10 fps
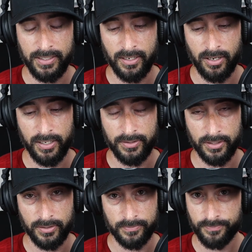the
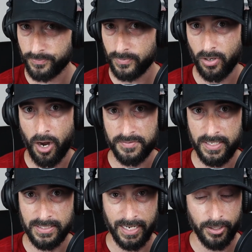
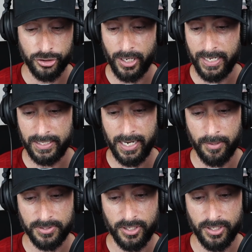offseason and the training camp.